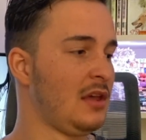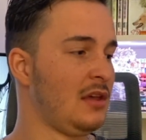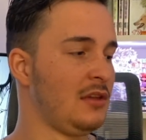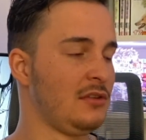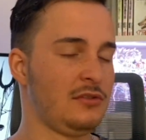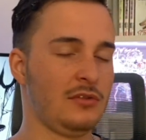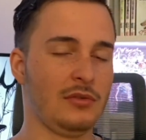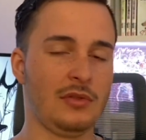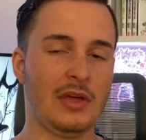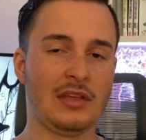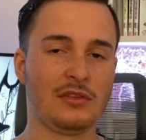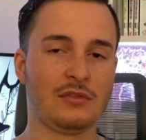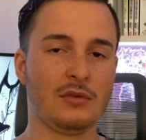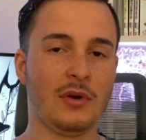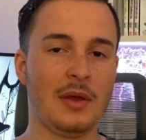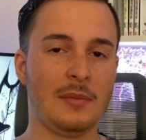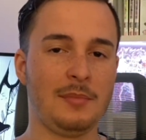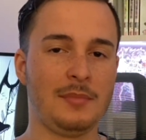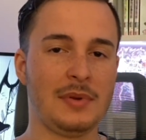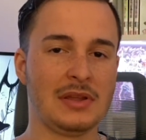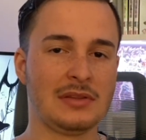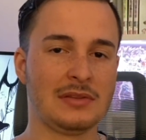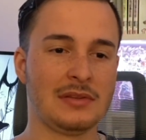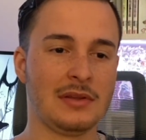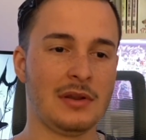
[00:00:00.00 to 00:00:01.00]
so that's why I
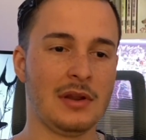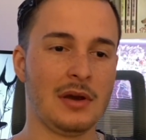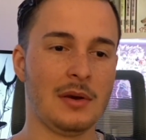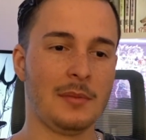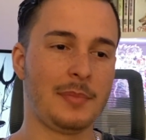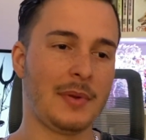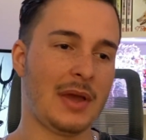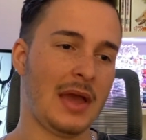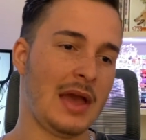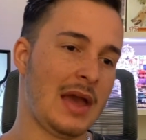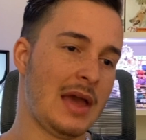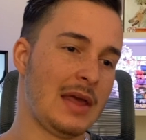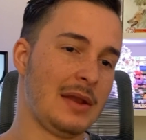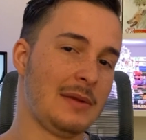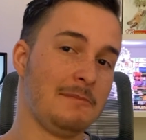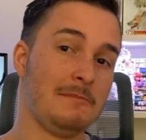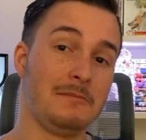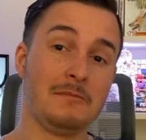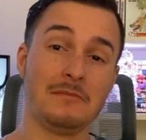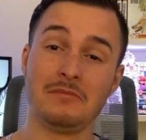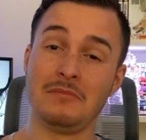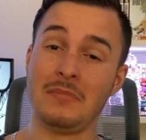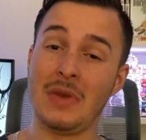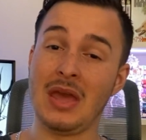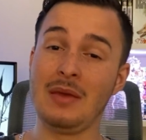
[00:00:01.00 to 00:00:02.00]
picked it up, and
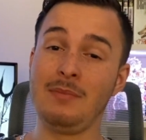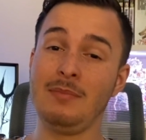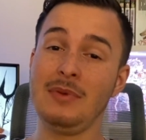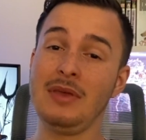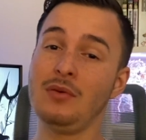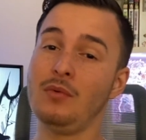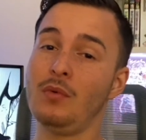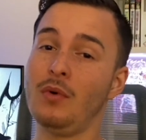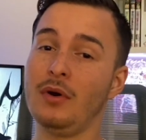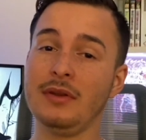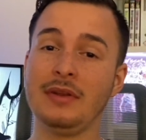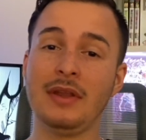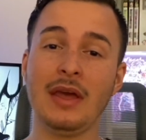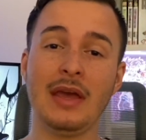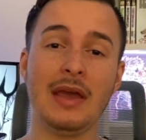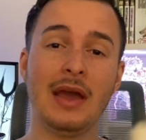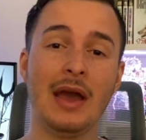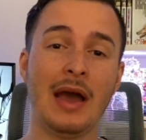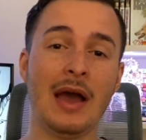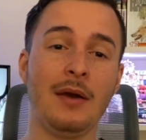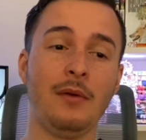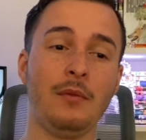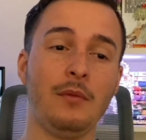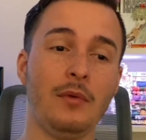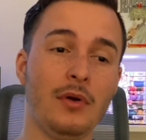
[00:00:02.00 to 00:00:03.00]
maybe one day
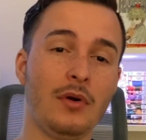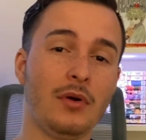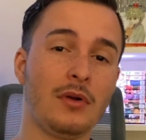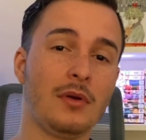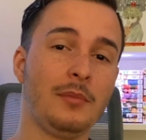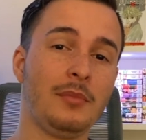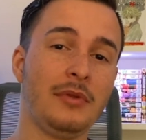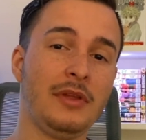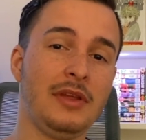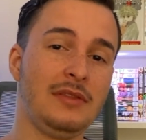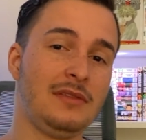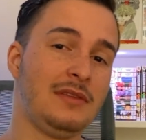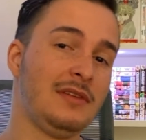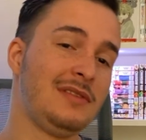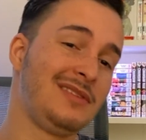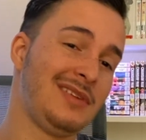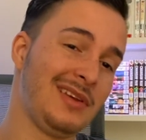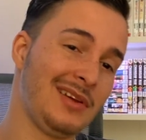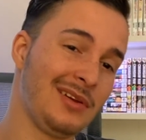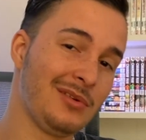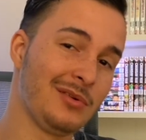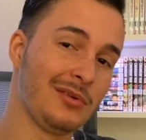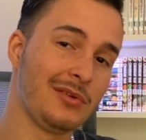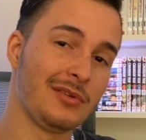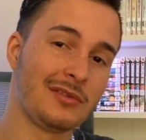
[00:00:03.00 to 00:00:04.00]
I will complete the
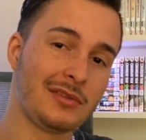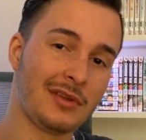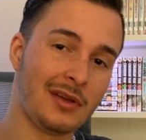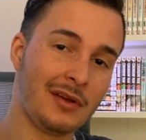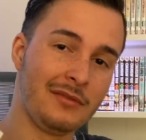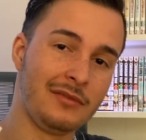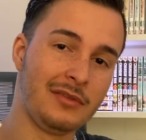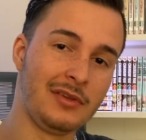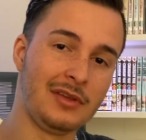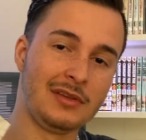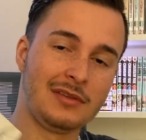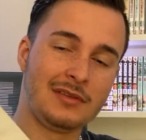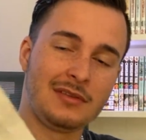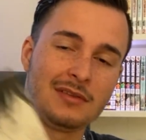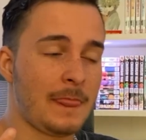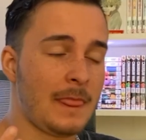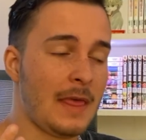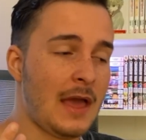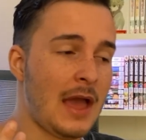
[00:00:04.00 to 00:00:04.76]
singles of this.